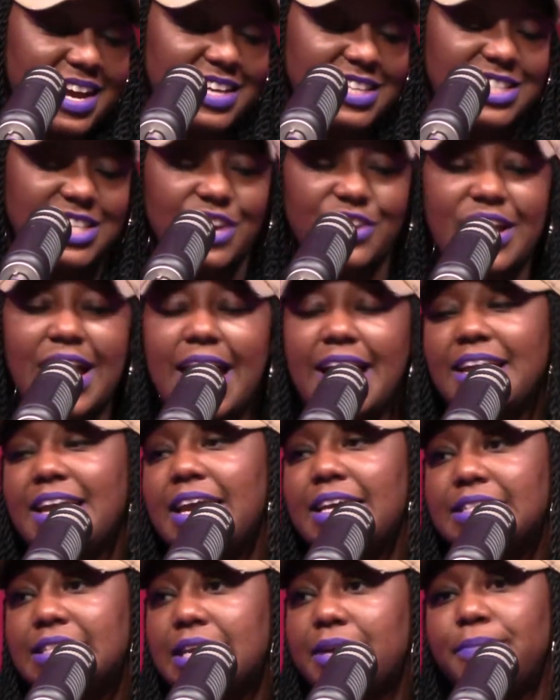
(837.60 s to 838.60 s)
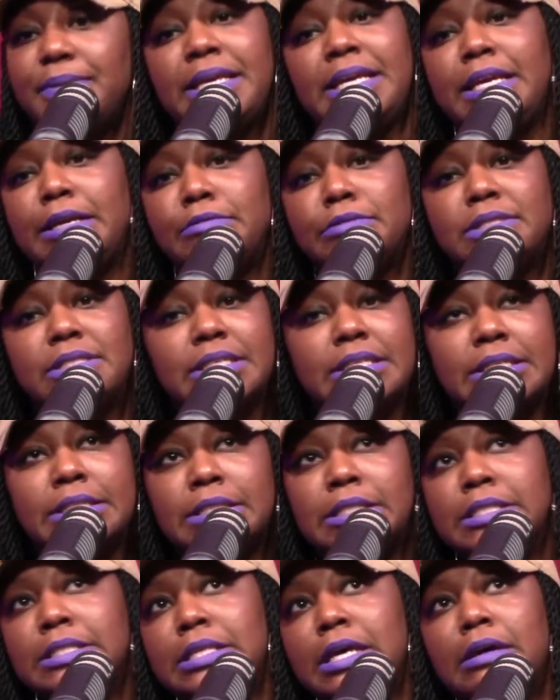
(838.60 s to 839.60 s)
So Kanye's coming to Houston
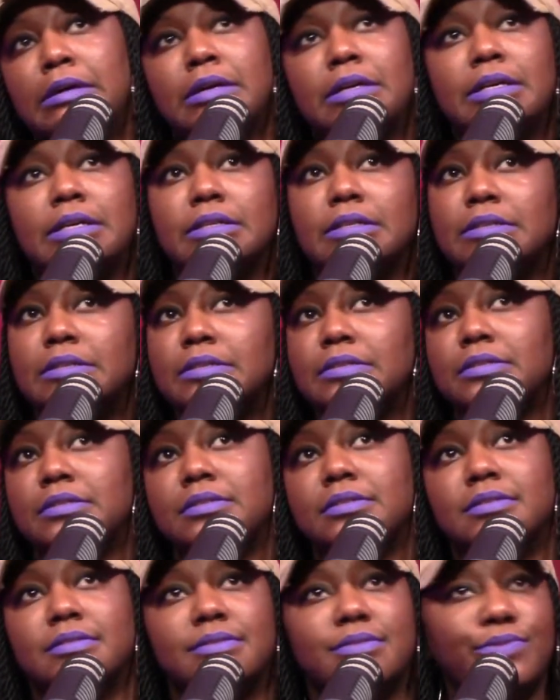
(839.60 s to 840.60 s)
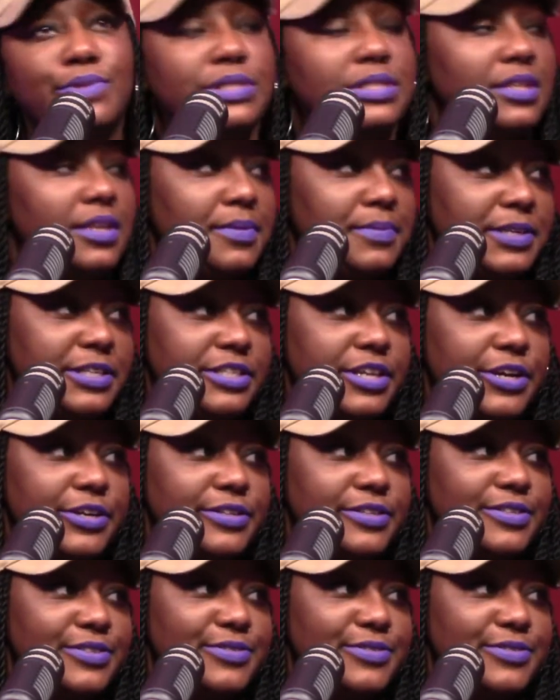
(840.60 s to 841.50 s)
to talk at what's the name of the church?